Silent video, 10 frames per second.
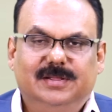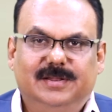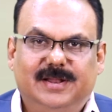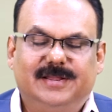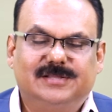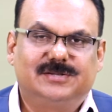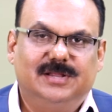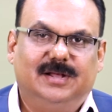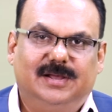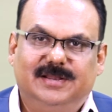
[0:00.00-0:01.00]

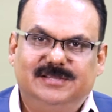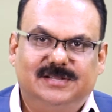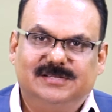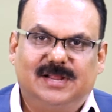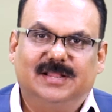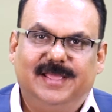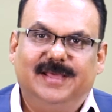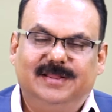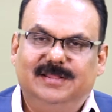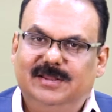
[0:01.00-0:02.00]
latest uh, editions are
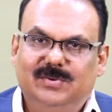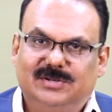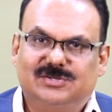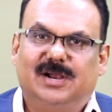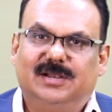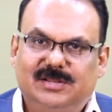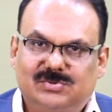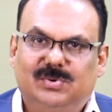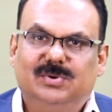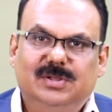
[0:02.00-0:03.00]
there in the new NCERT,
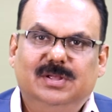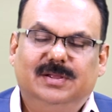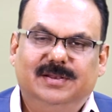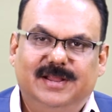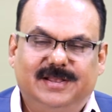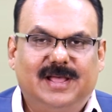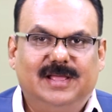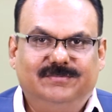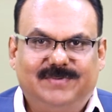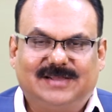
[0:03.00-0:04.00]
so data
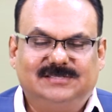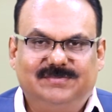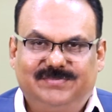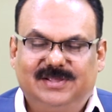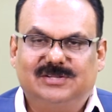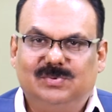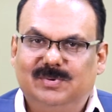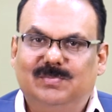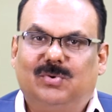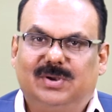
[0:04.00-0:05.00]
and facts and figures
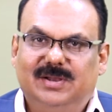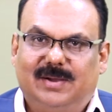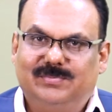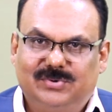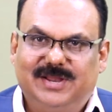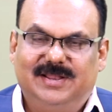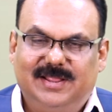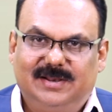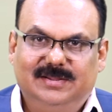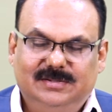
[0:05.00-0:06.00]
will be more up to date
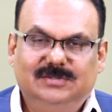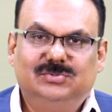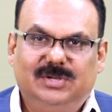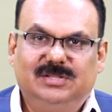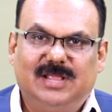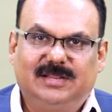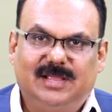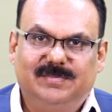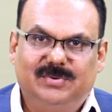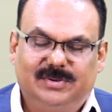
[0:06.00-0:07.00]
there. It, that
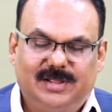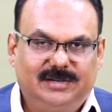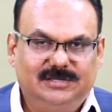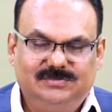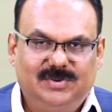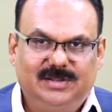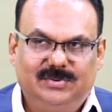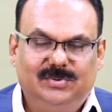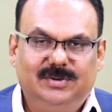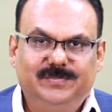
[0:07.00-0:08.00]
can yes. be good. That is very
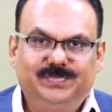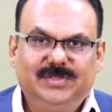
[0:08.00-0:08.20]
good.